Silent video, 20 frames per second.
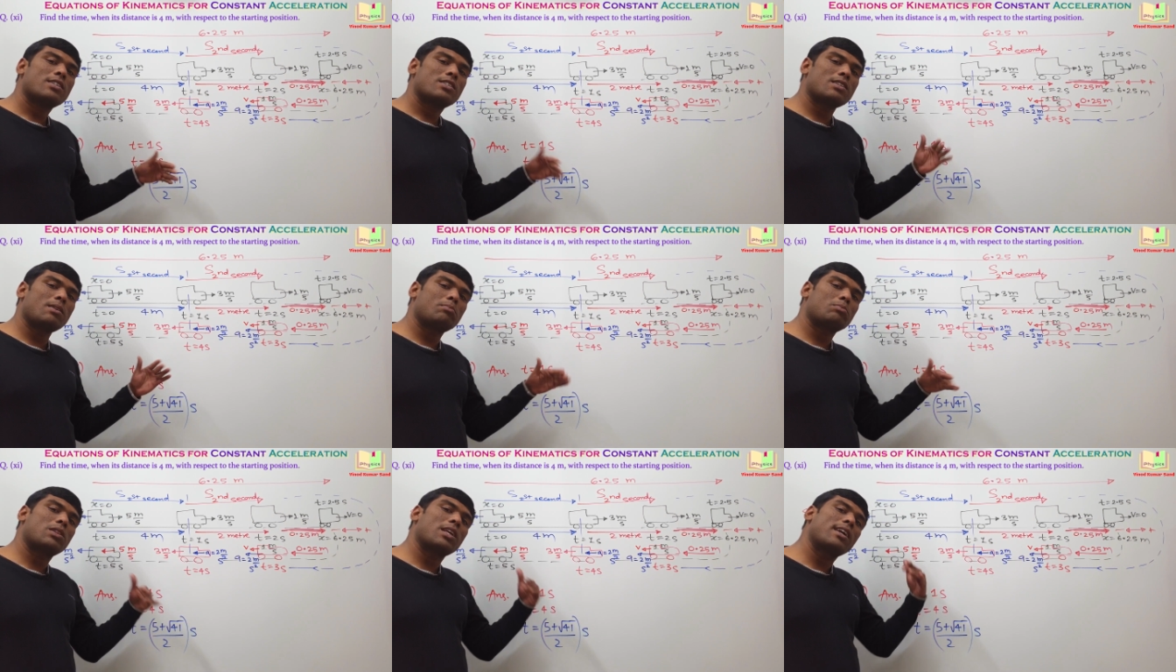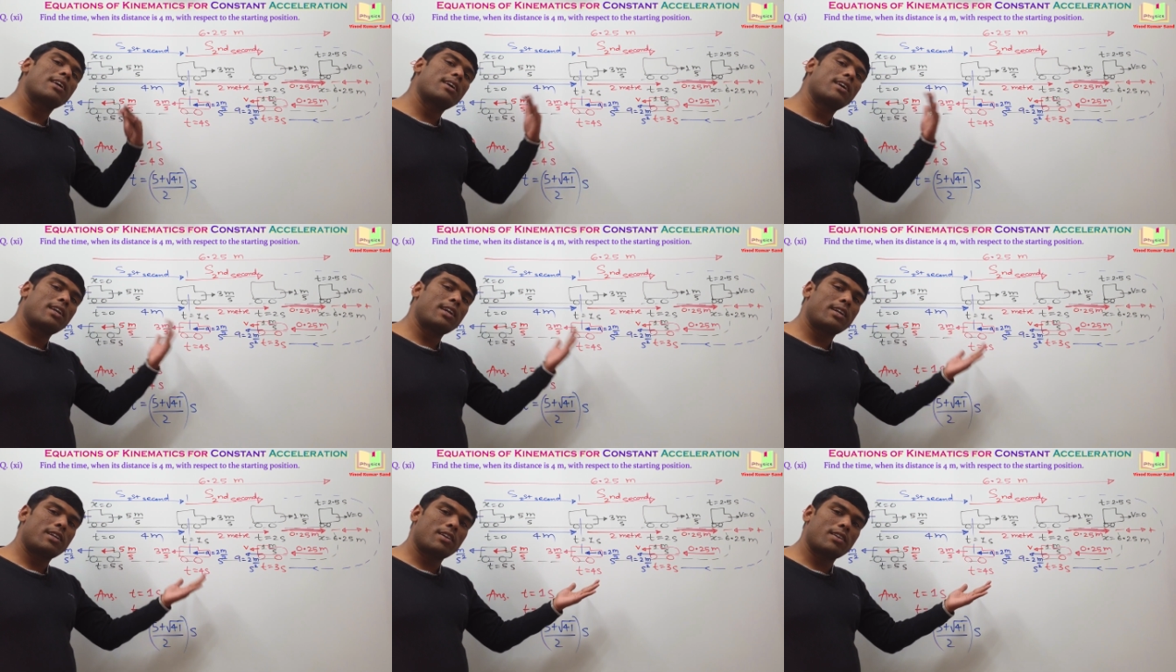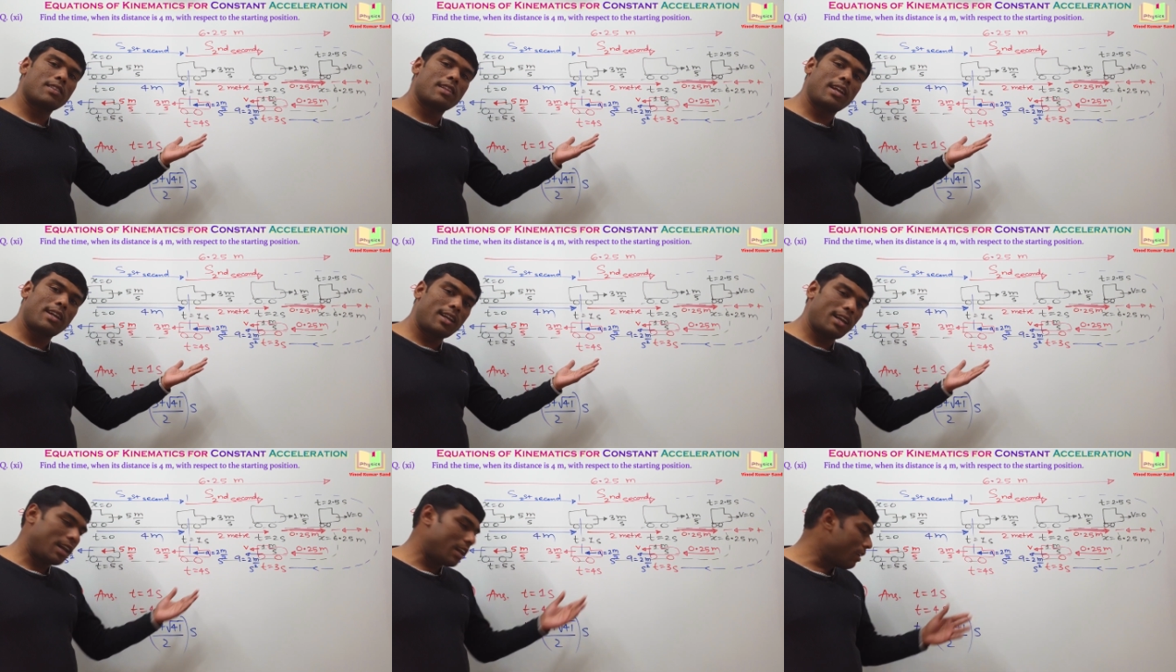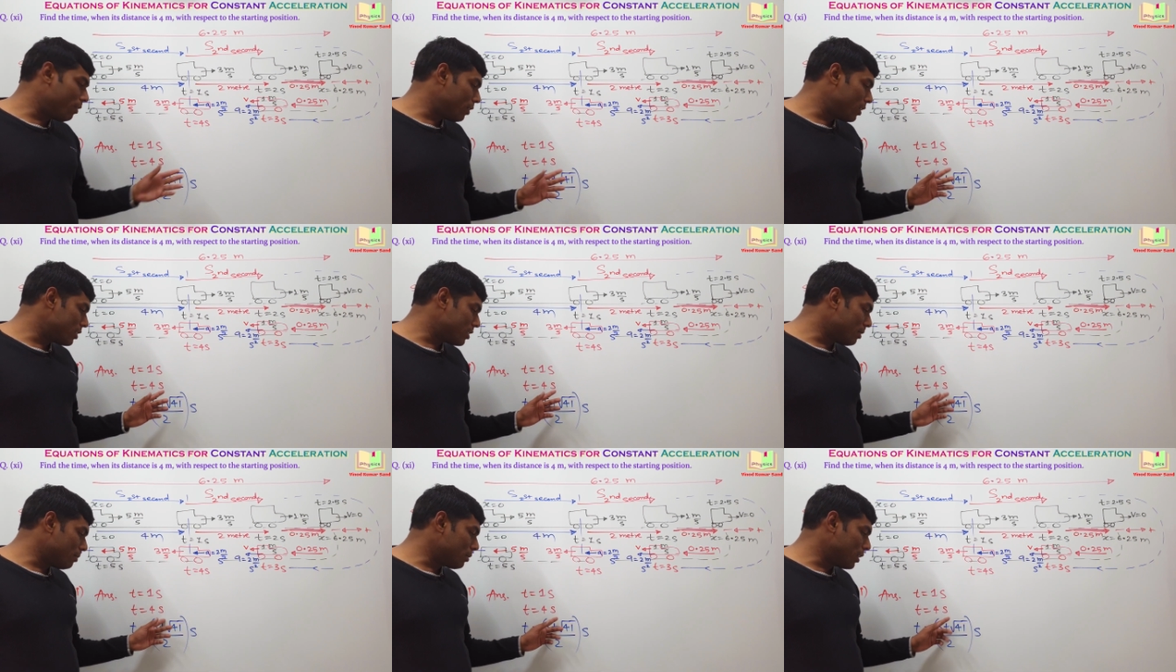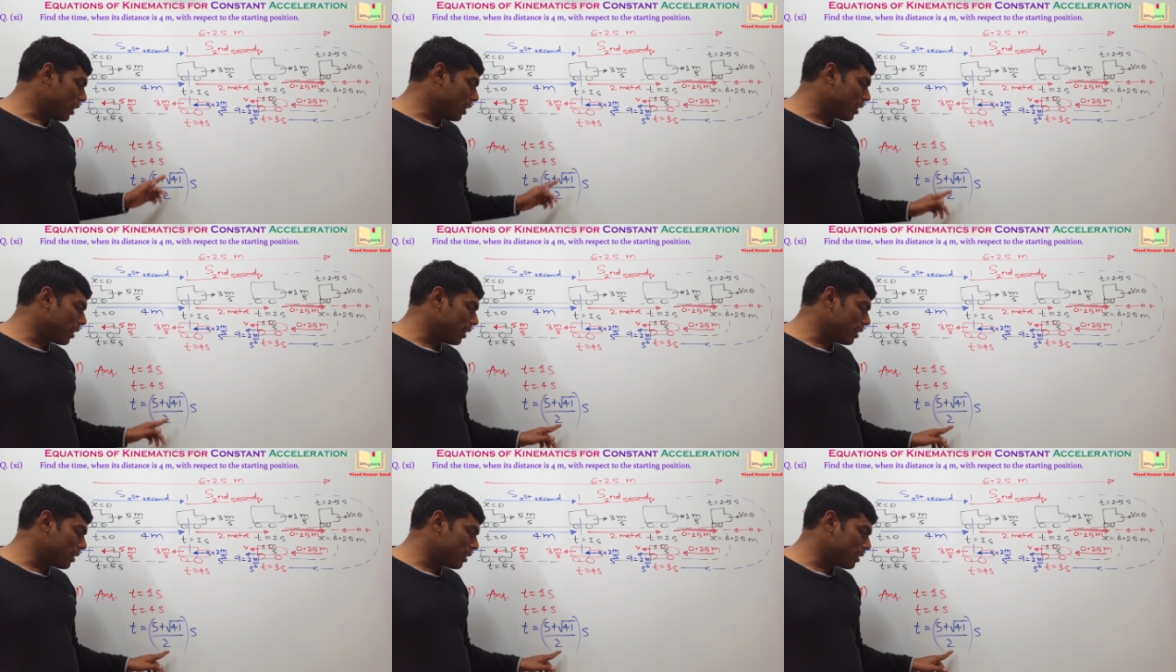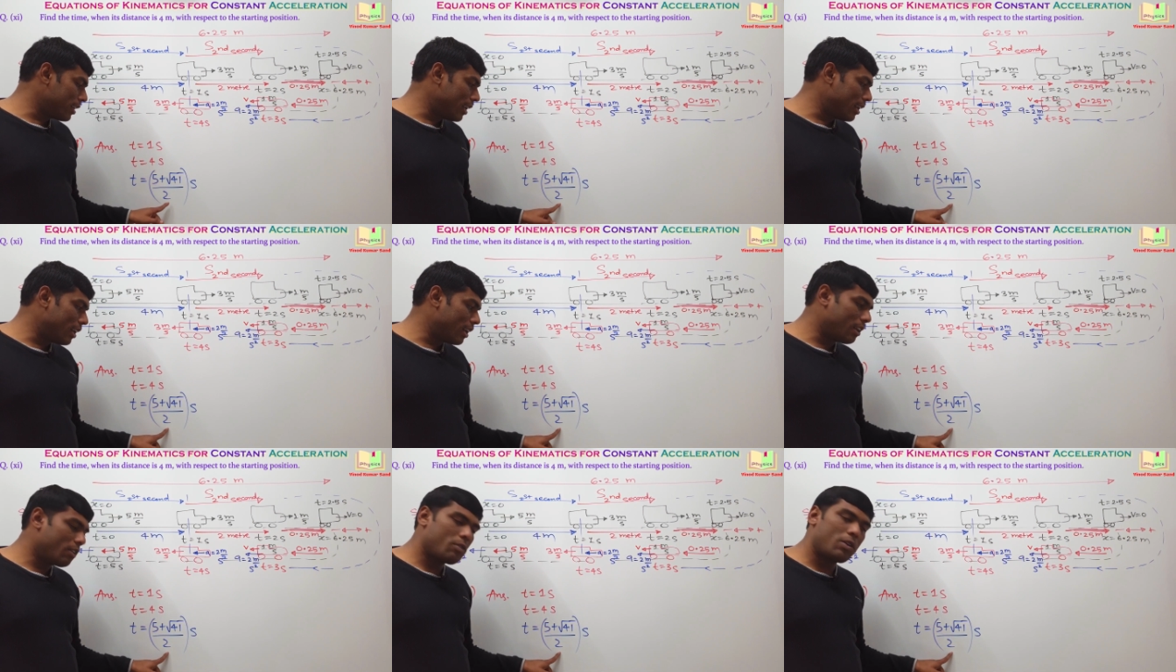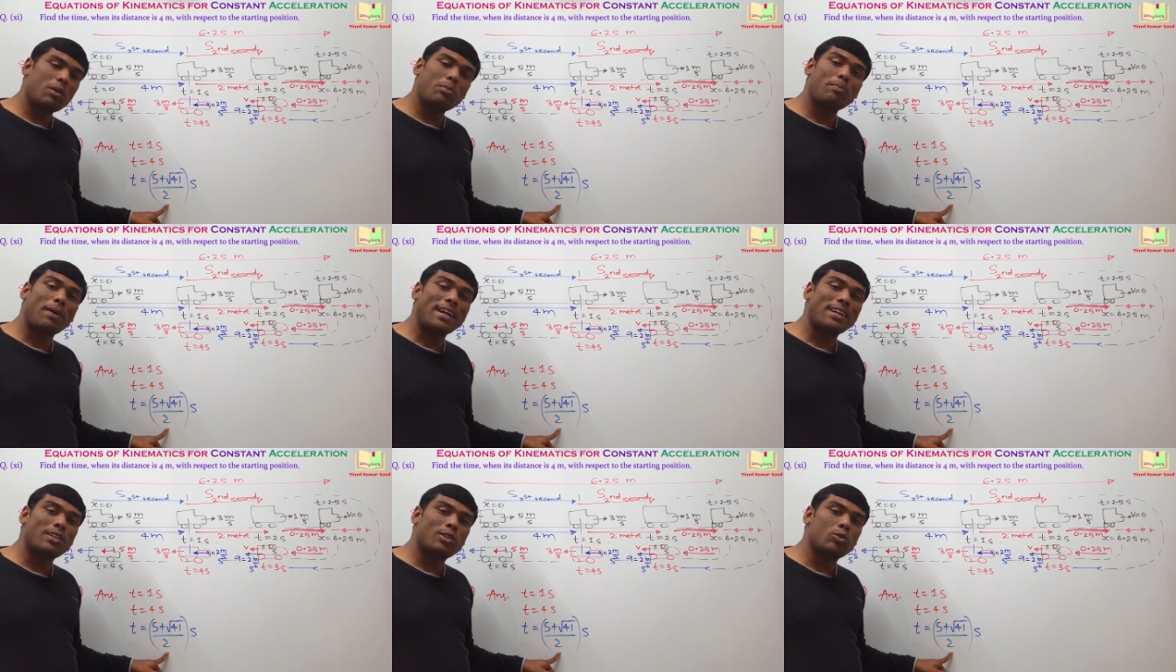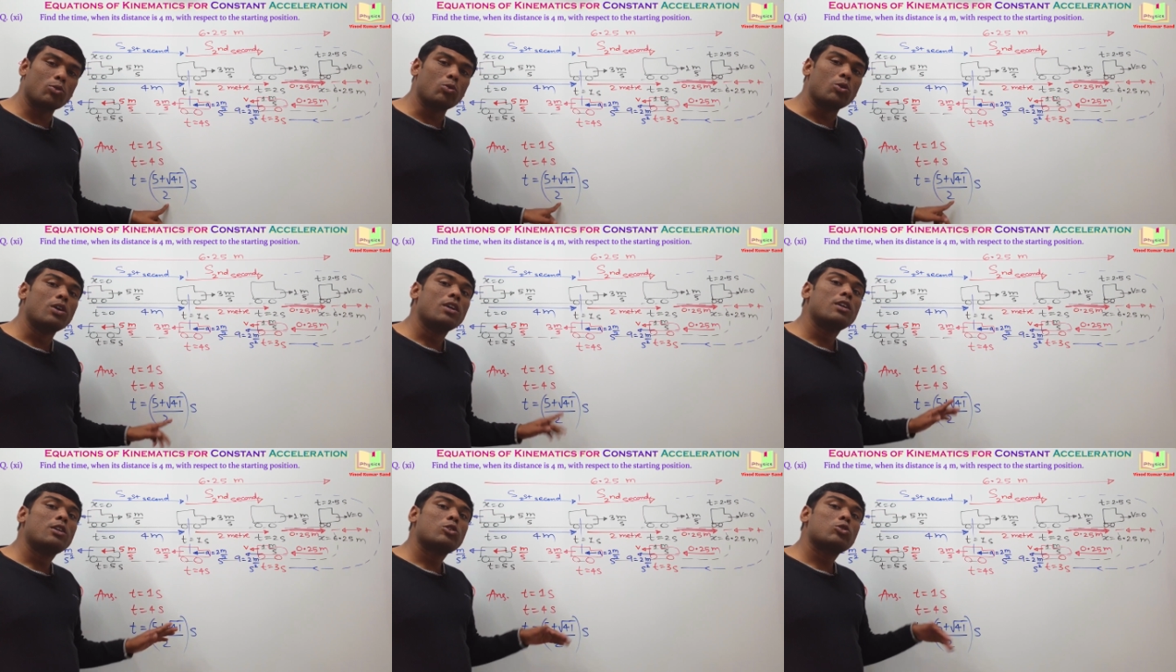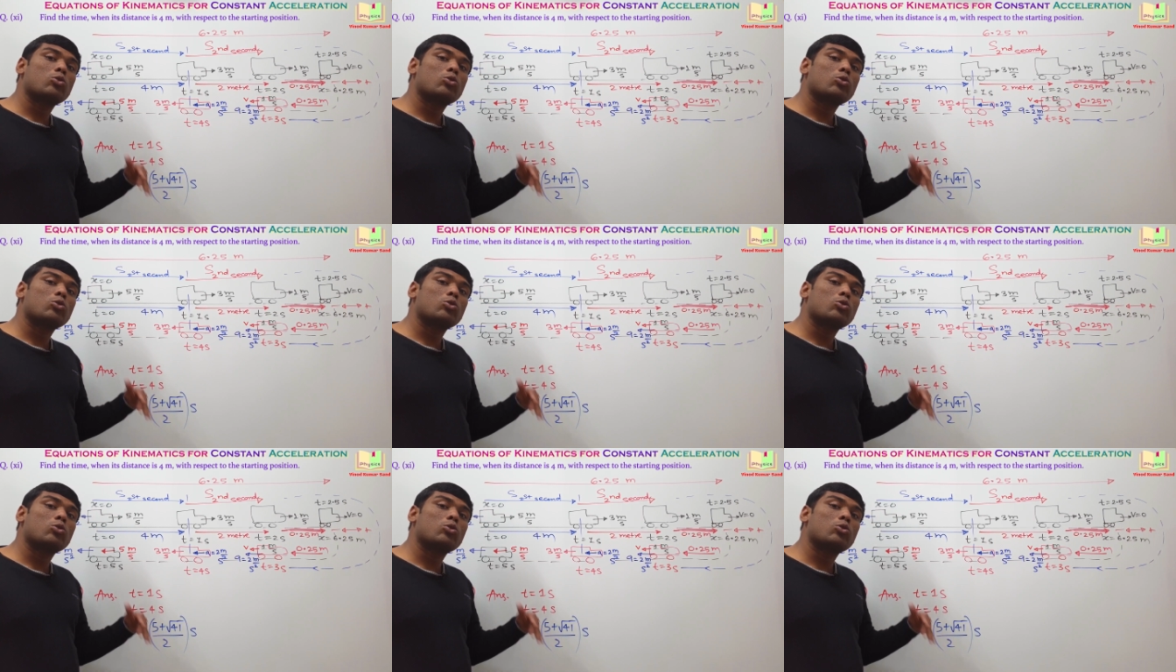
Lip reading: Something greater than 11. Something greater than 11 by 2.